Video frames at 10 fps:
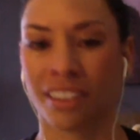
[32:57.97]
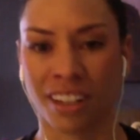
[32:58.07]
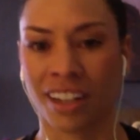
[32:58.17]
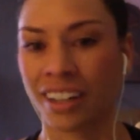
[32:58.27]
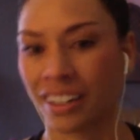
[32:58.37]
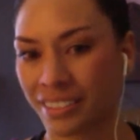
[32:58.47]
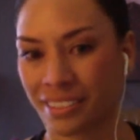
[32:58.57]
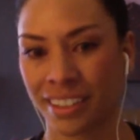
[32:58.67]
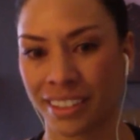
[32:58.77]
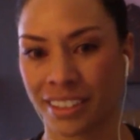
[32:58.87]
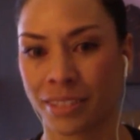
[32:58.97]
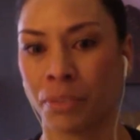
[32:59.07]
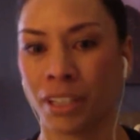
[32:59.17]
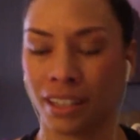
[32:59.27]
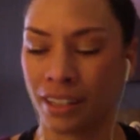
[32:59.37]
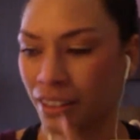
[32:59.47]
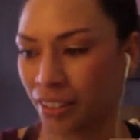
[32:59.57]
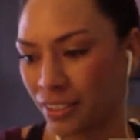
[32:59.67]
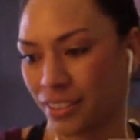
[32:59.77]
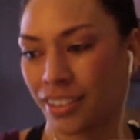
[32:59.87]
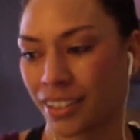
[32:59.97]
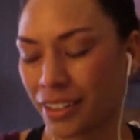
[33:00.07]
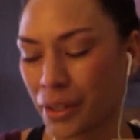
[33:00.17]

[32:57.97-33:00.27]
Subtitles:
thought, is to be in this,